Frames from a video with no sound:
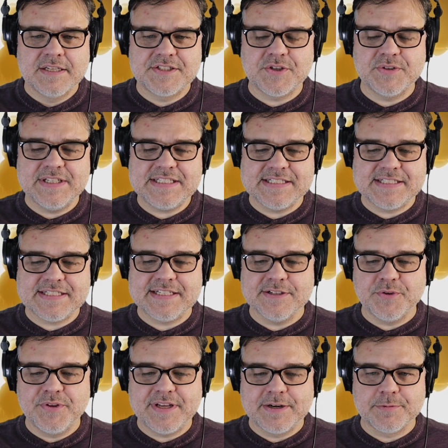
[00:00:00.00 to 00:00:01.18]
So this is
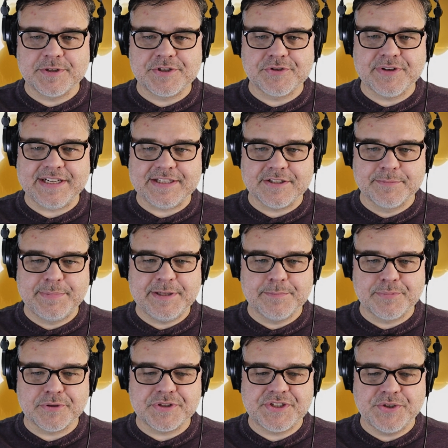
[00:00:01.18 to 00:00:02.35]
still their retreat. They're being
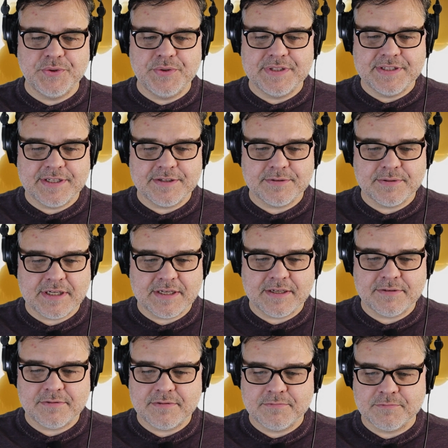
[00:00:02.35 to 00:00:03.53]
pursued in
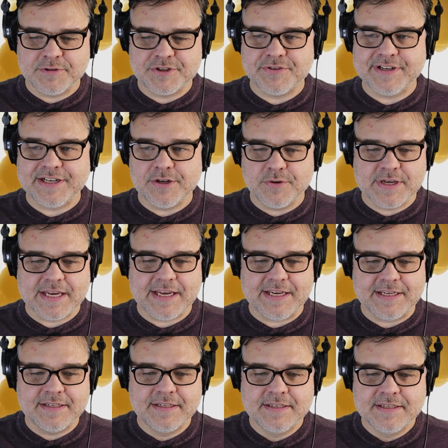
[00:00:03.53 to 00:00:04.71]
their retreat.
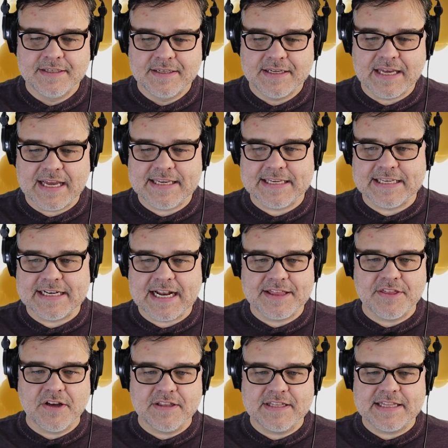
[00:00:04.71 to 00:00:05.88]
Okay, I get it. I
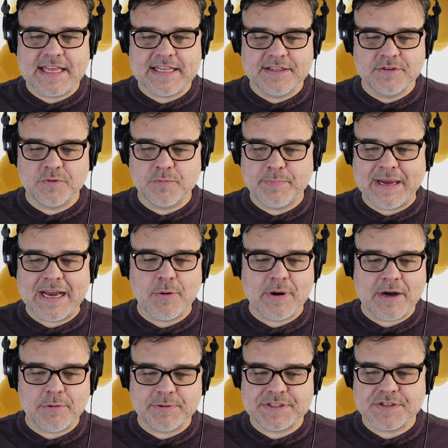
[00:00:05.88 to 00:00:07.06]
thought that little
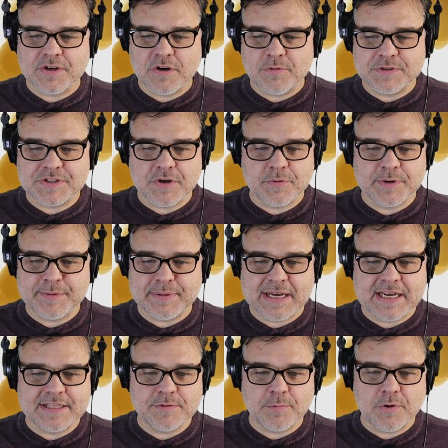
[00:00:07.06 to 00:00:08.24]
powwow we saw was already
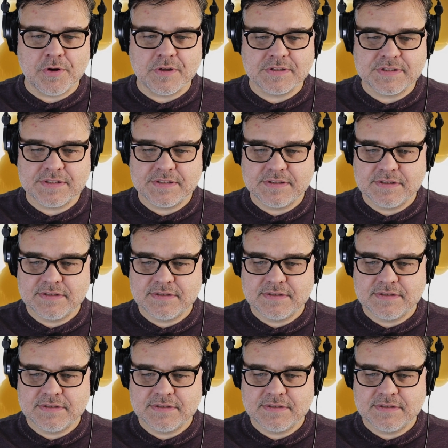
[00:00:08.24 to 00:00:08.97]
behind the walls.